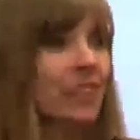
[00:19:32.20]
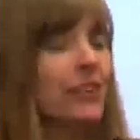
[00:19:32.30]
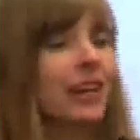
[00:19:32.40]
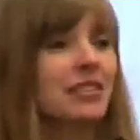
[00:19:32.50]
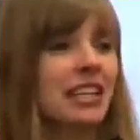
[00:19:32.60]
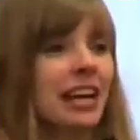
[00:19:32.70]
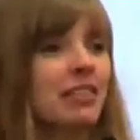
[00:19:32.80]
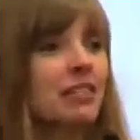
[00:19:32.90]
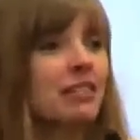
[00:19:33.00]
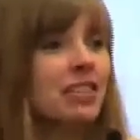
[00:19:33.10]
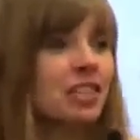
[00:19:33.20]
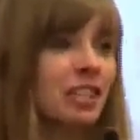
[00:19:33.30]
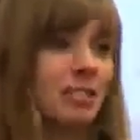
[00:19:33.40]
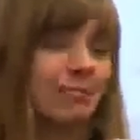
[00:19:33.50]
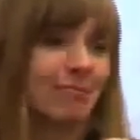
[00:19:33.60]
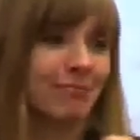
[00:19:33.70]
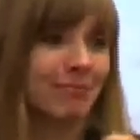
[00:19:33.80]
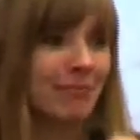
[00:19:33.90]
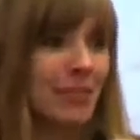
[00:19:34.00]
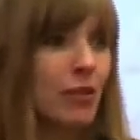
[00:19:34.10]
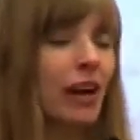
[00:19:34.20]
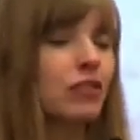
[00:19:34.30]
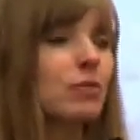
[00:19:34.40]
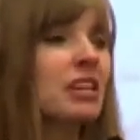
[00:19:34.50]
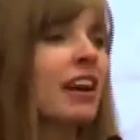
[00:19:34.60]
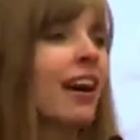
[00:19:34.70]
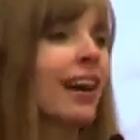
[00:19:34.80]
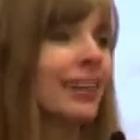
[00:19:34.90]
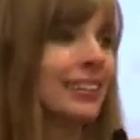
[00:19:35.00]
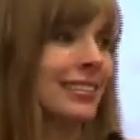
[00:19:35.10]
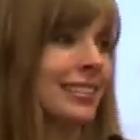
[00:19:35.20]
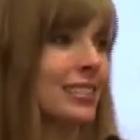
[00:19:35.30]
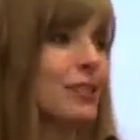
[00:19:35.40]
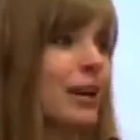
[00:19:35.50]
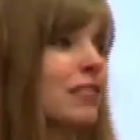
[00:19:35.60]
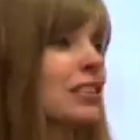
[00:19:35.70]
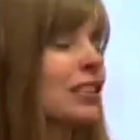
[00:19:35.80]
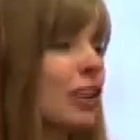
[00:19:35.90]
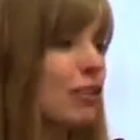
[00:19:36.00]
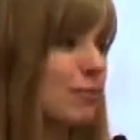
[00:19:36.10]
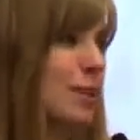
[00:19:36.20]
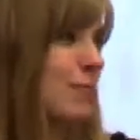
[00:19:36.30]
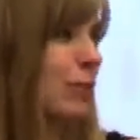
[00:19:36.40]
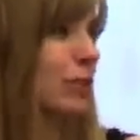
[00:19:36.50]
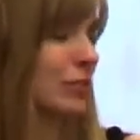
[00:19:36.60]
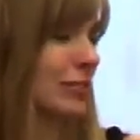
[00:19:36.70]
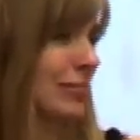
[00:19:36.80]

you have to have the vision. You have to be kind. You have to love people.